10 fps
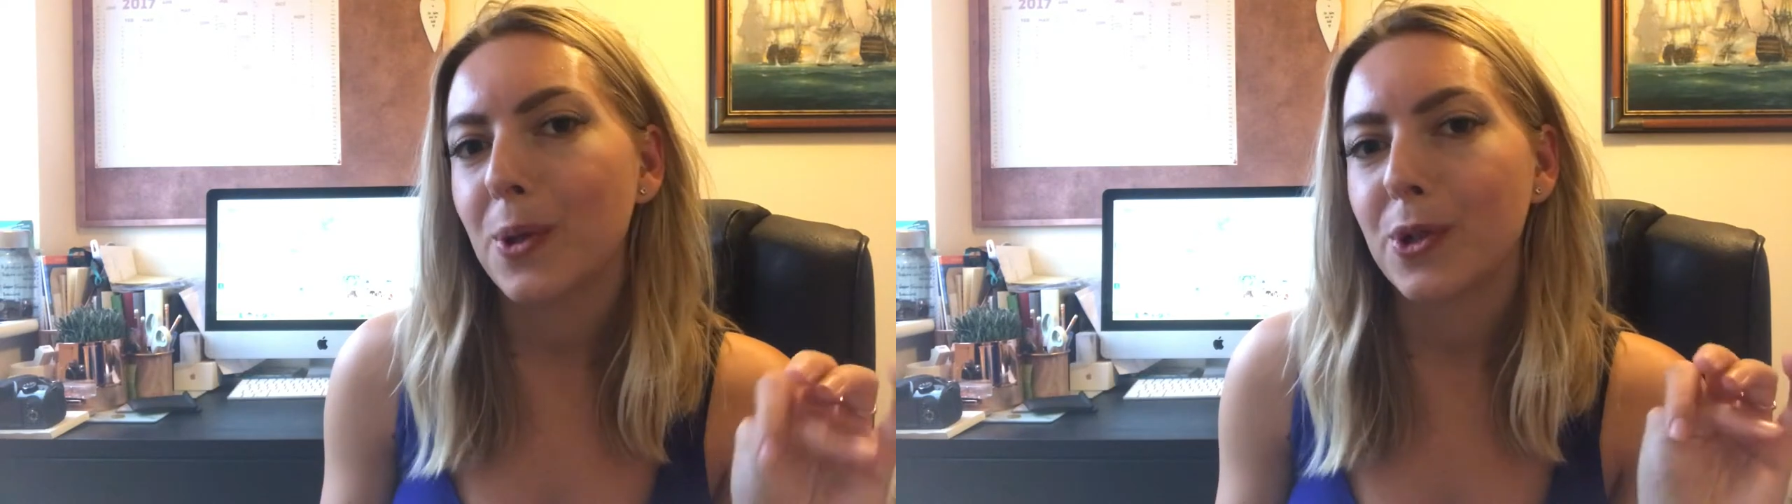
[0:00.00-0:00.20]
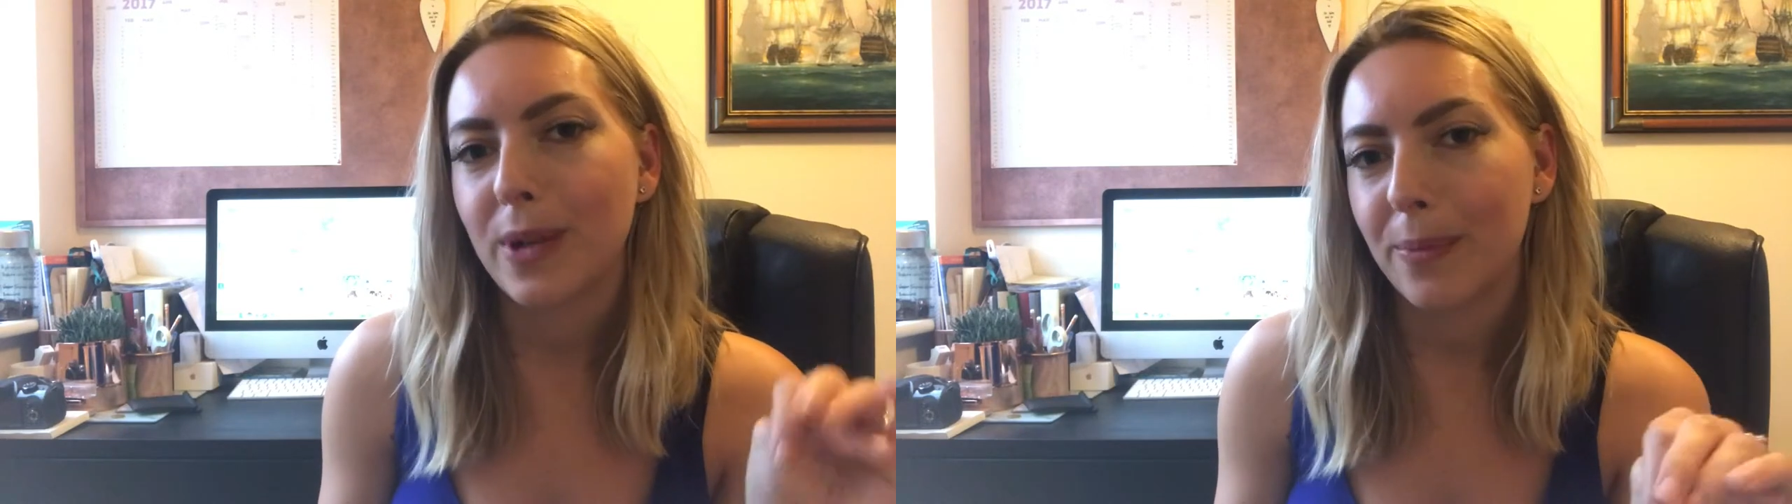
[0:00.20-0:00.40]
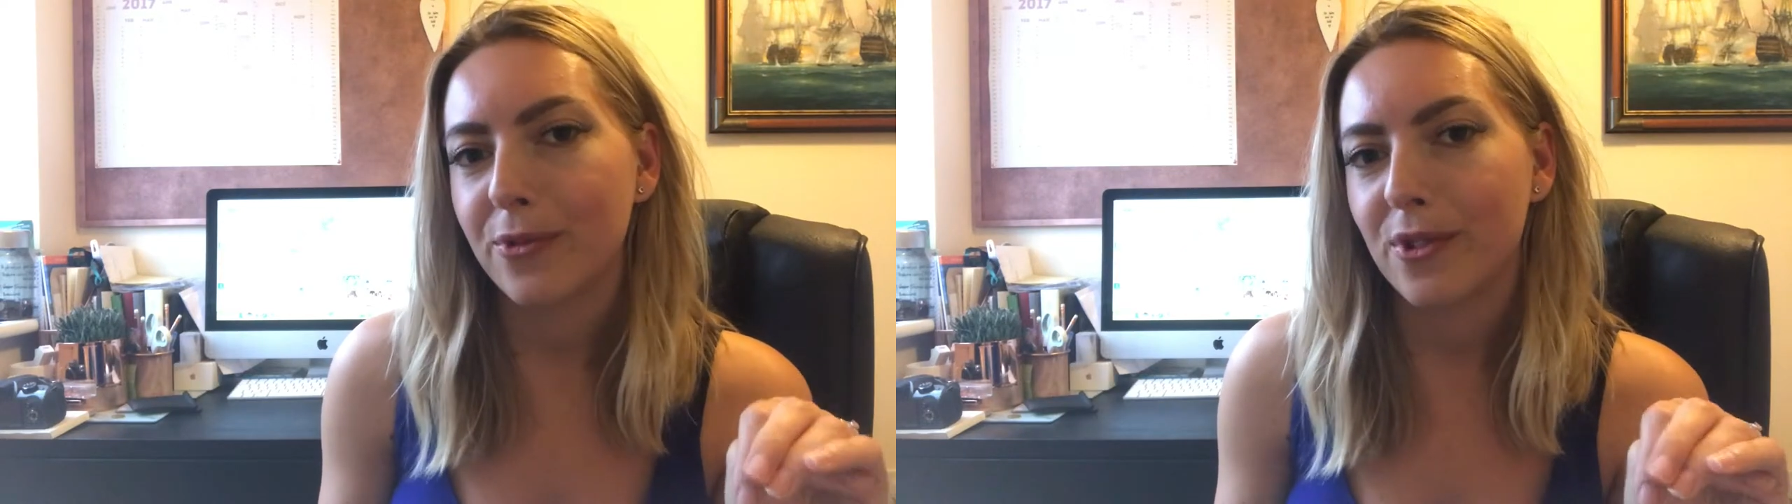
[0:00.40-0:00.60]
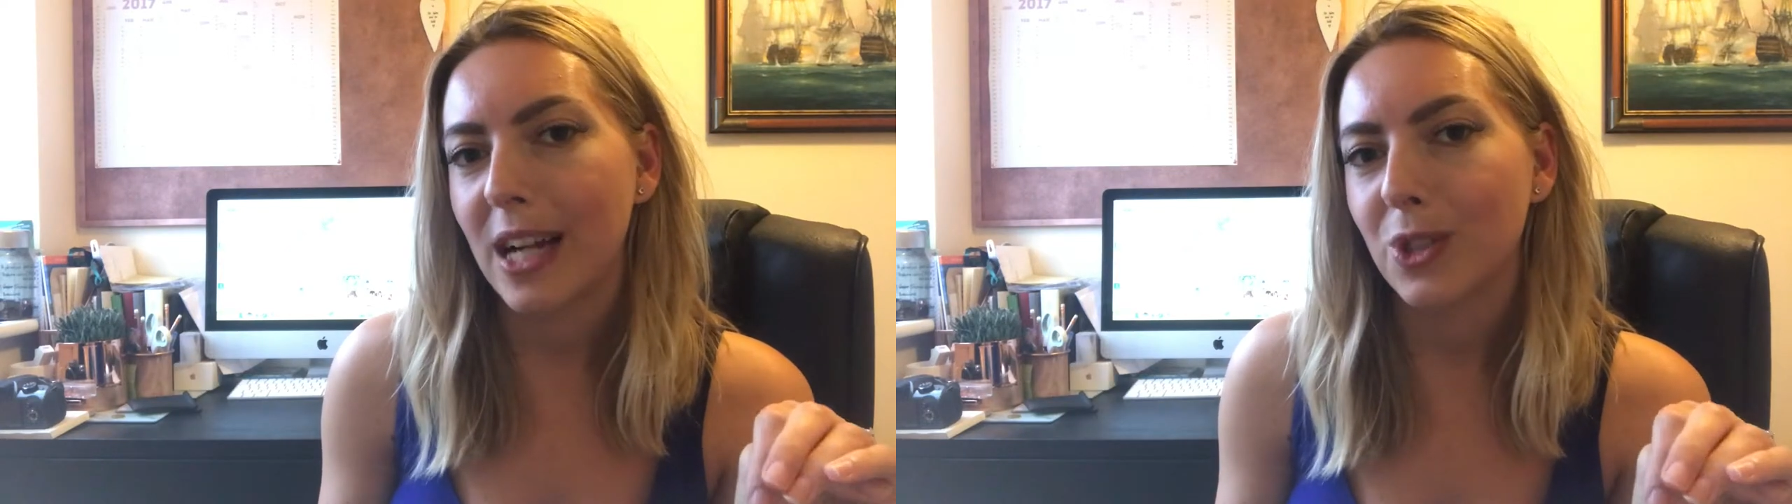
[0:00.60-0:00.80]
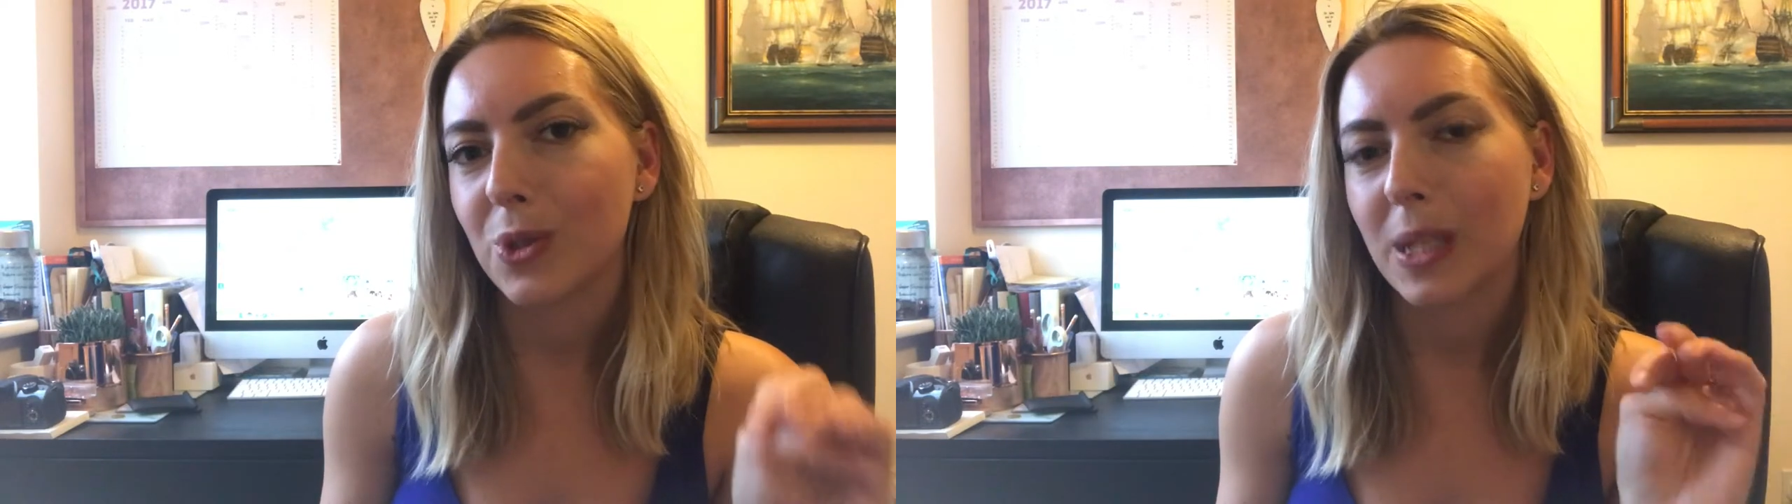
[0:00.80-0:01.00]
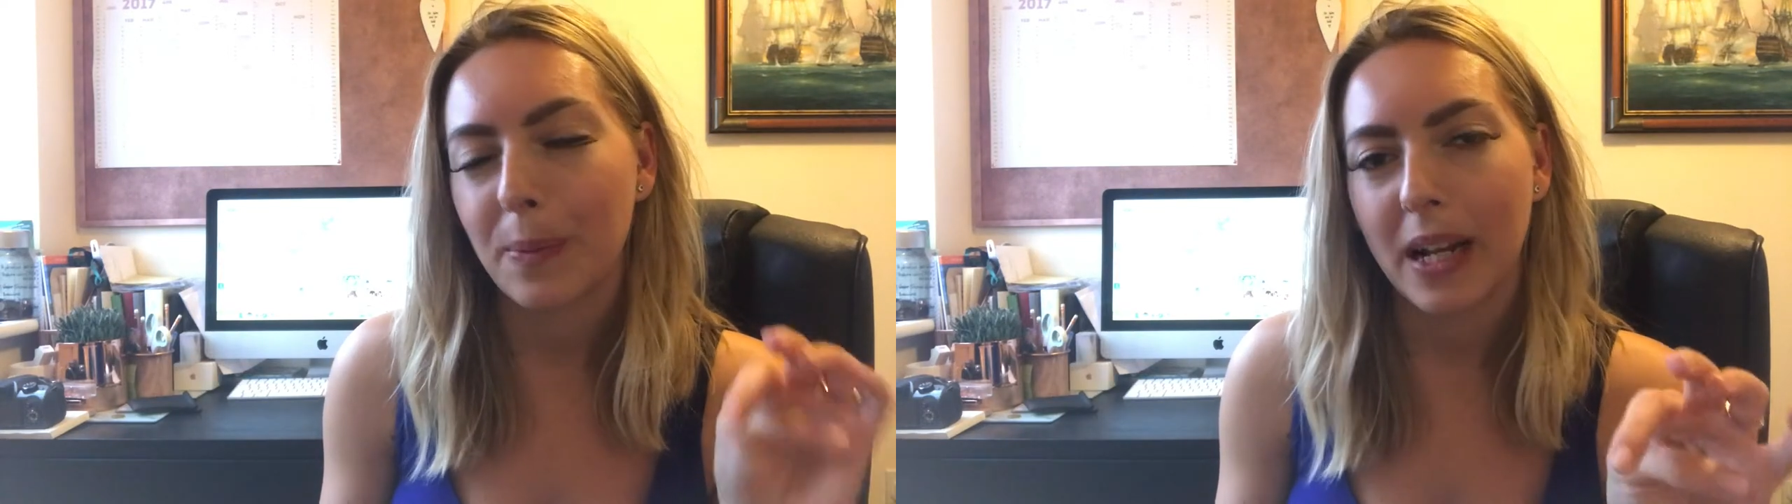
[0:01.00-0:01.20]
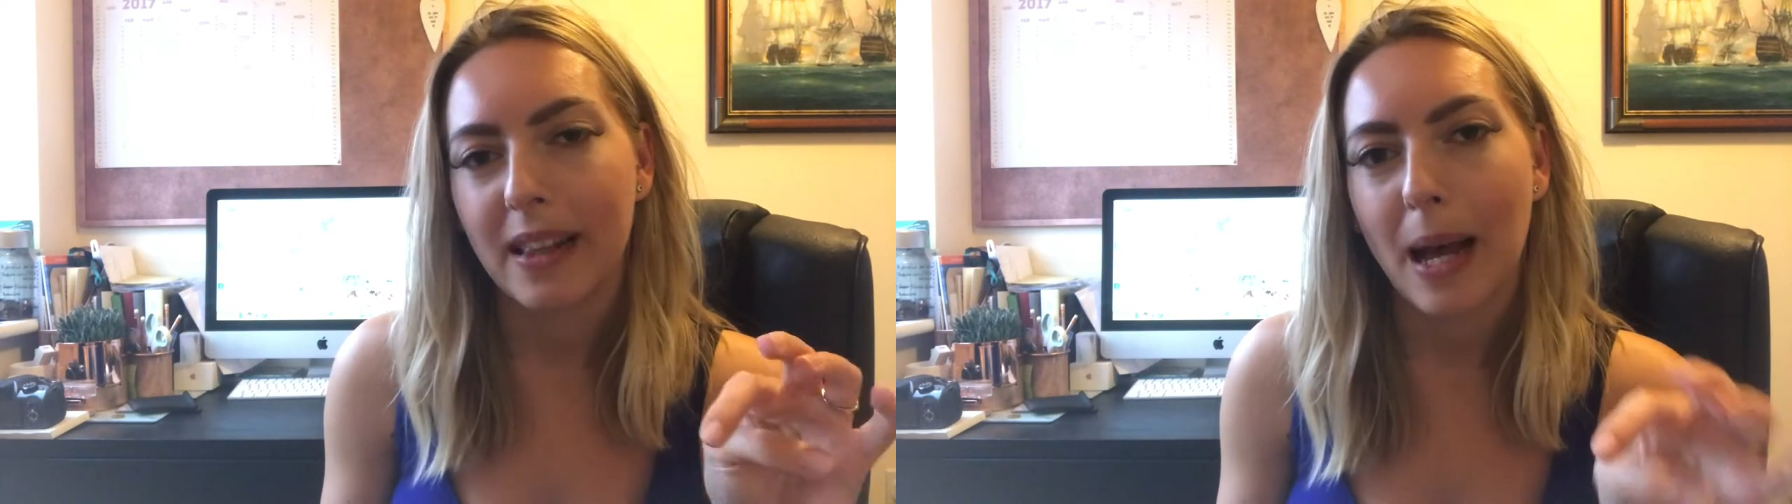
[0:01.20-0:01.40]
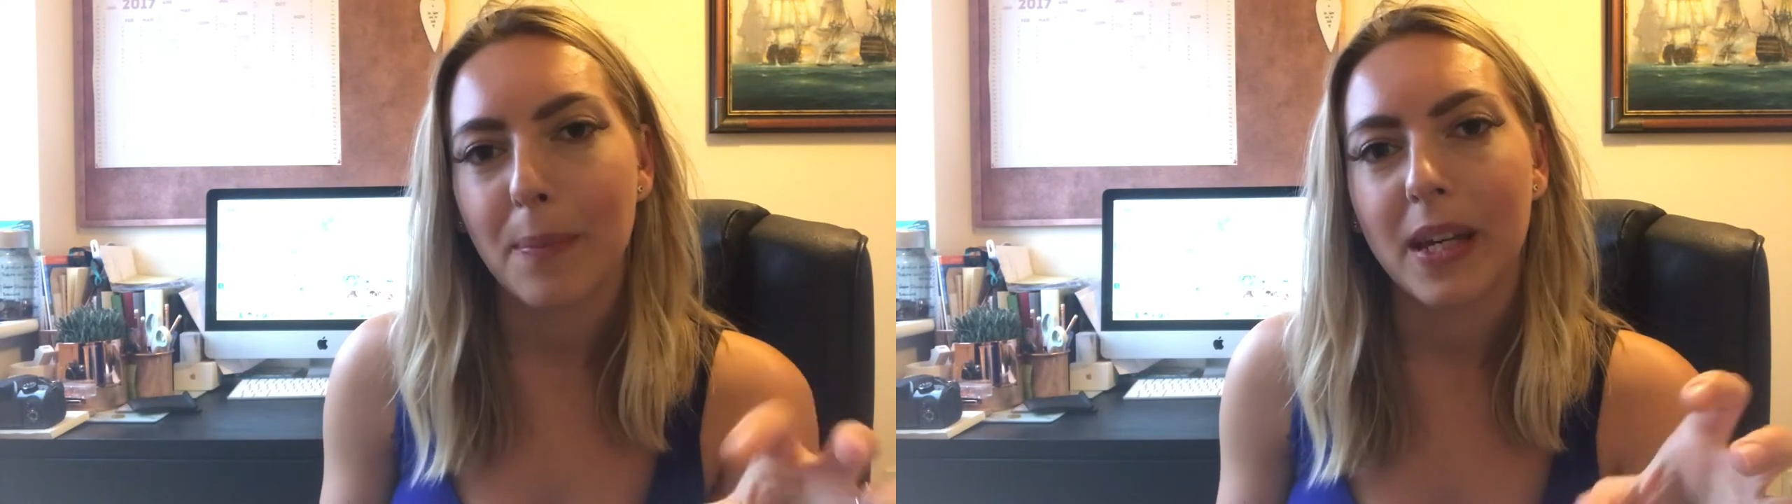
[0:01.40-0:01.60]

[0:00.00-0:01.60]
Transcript: or creme fraiche or something like that,